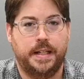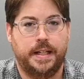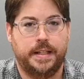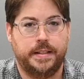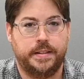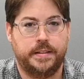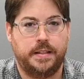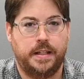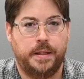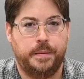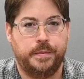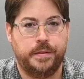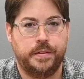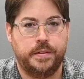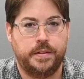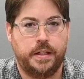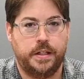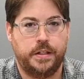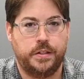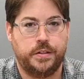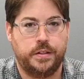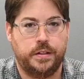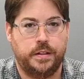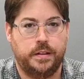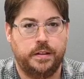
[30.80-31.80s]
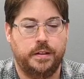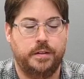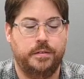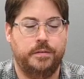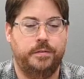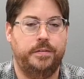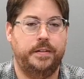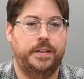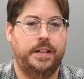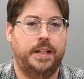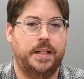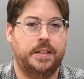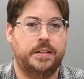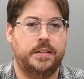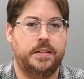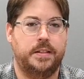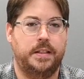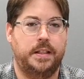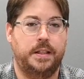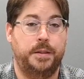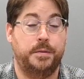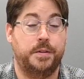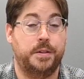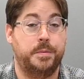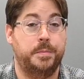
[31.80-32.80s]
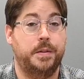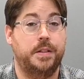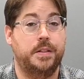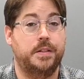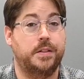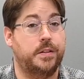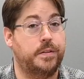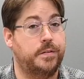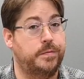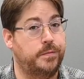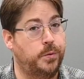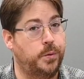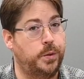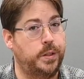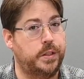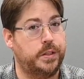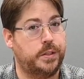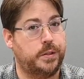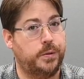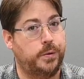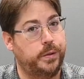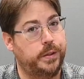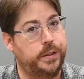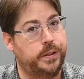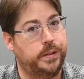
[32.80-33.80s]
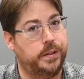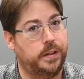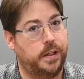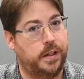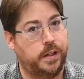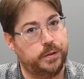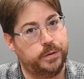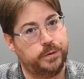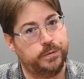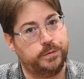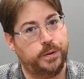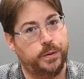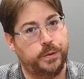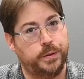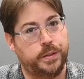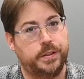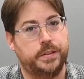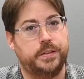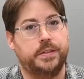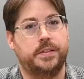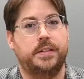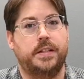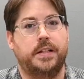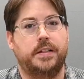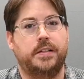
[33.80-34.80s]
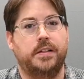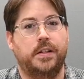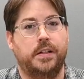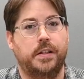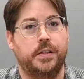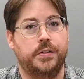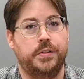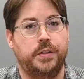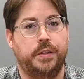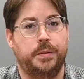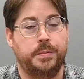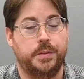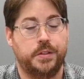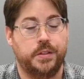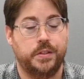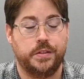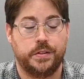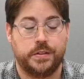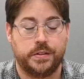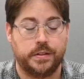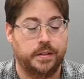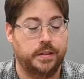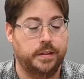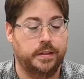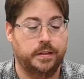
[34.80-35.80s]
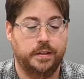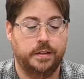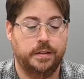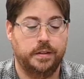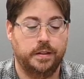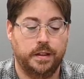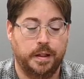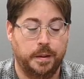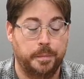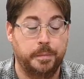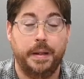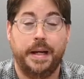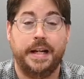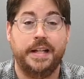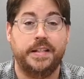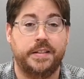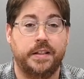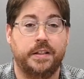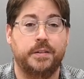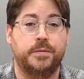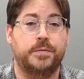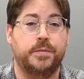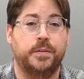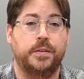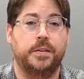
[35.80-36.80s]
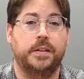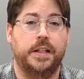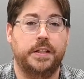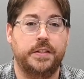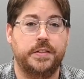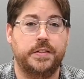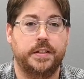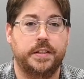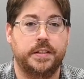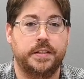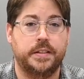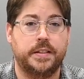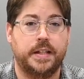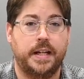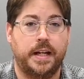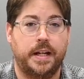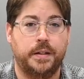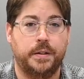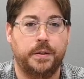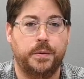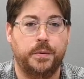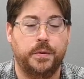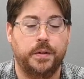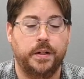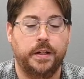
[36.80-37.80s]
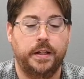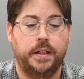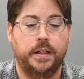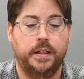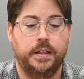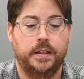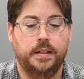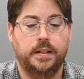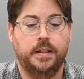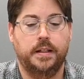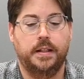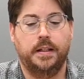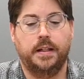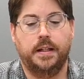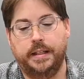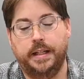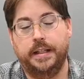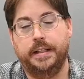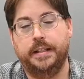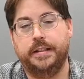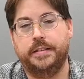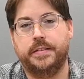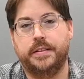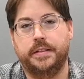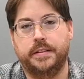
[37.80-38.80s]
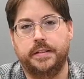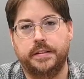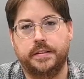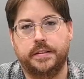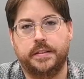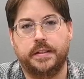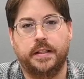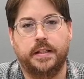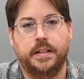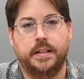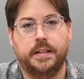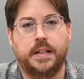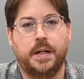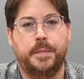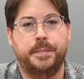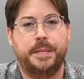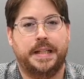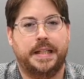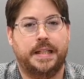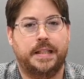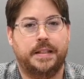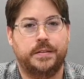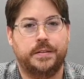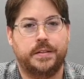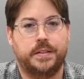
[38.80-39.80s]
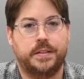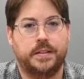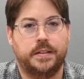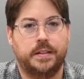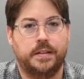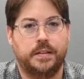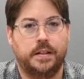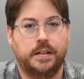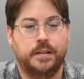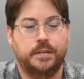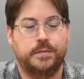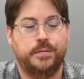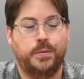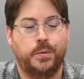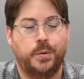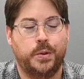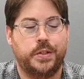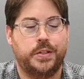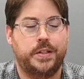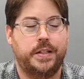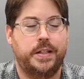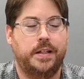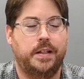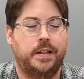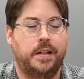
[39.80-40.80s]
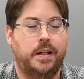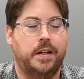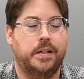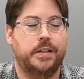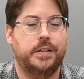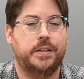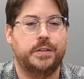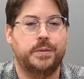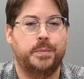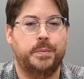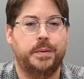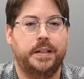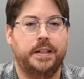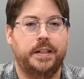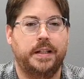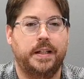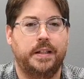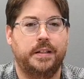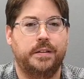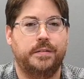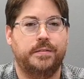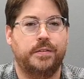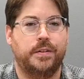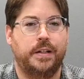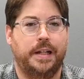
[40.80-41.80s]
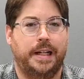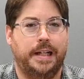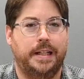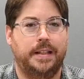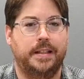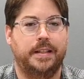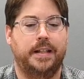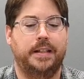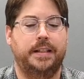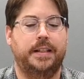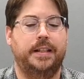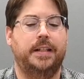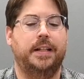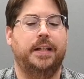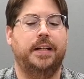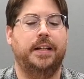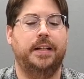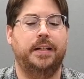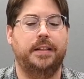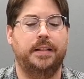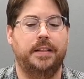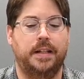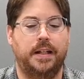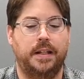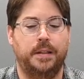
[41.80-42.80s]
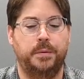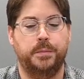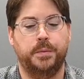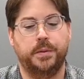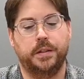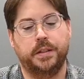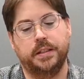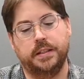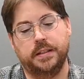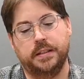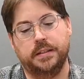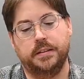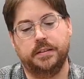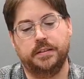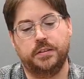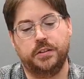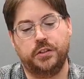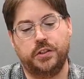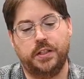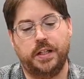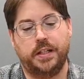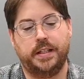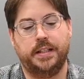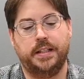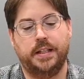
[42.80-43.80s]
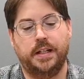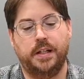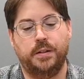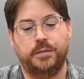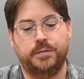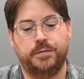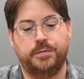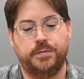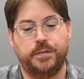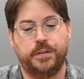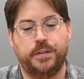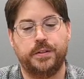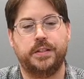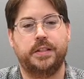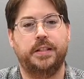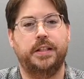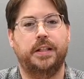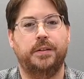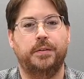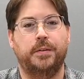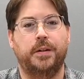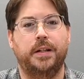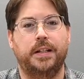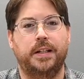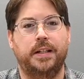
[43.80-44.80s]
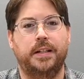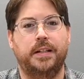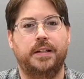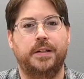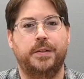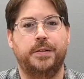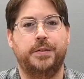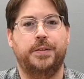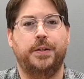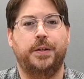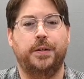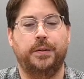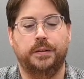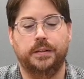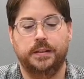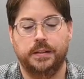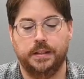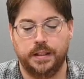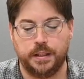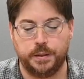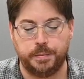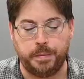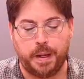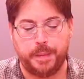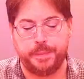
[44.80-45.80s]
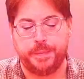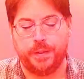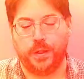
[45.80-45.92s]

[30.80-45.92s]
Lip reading: has stabilization, VXD, which means it's voice-coil autofocus technology, which is amazing for a lens in this category. And it is coming out for sale August 29th for $899, and we're gonna check it out first gig right now. So let's pop